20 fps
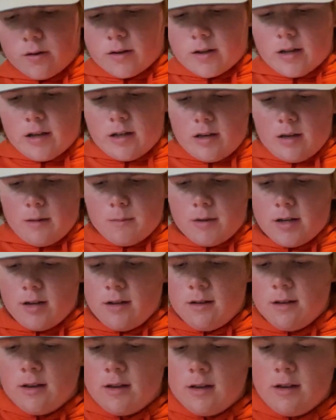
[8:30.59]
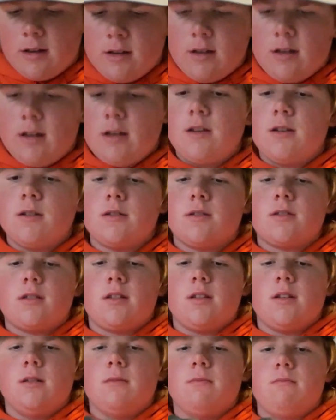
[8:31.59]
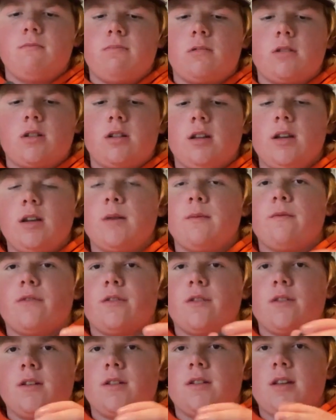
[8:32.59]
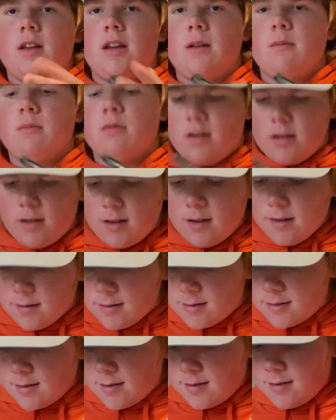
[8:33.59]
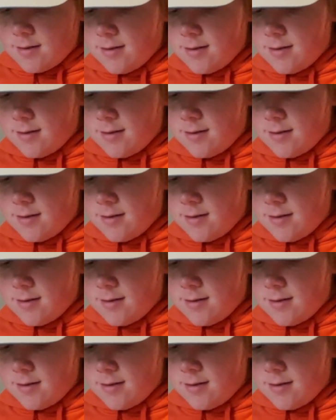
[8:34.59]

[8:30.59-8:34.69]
cut anybody. Here's the clamp for the table, I guess.